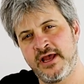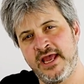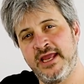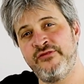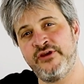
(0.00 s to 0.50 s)

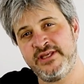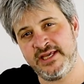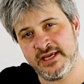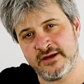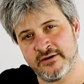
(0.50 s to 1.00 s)
and the
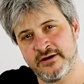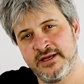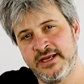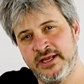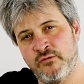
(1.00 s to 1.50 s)
year
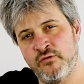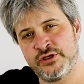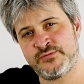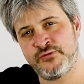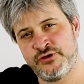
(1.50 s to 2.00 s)
it was
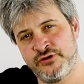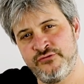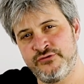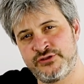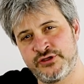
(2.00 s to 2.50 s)

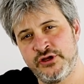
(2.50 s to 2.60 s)
produced.